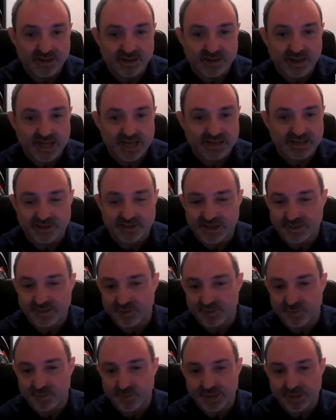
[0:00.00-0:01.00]
Anything in
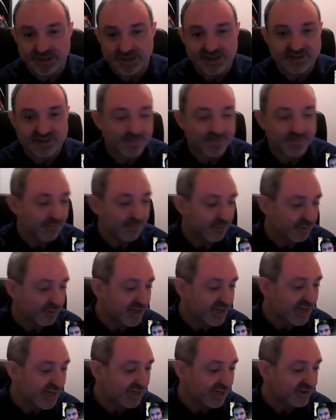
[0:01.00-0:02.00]
between is a bit more
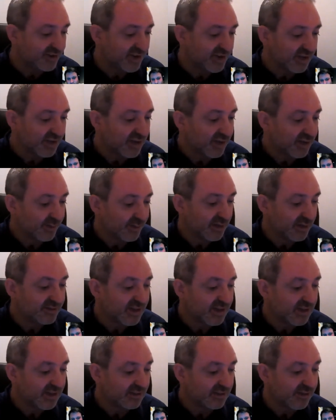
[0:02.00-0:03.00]
challenging, but at least
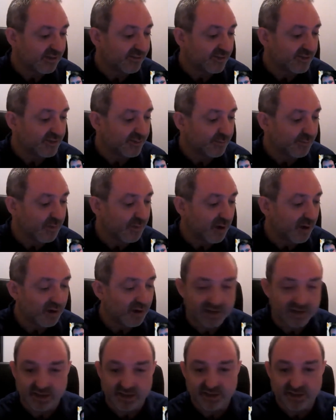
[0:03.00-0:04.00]
that'll give you some
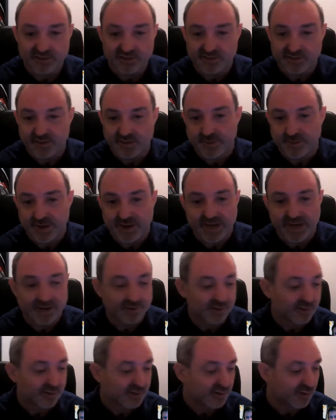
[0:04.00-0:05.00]
markings about how
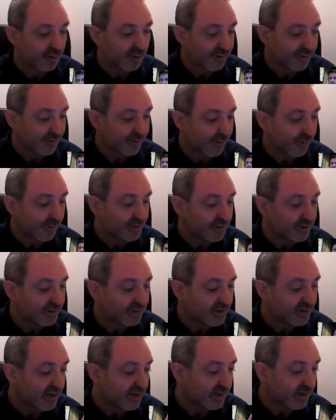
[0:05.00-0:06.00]
good your
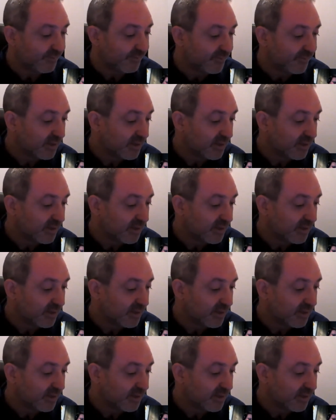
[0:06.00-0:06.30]
thermometers are.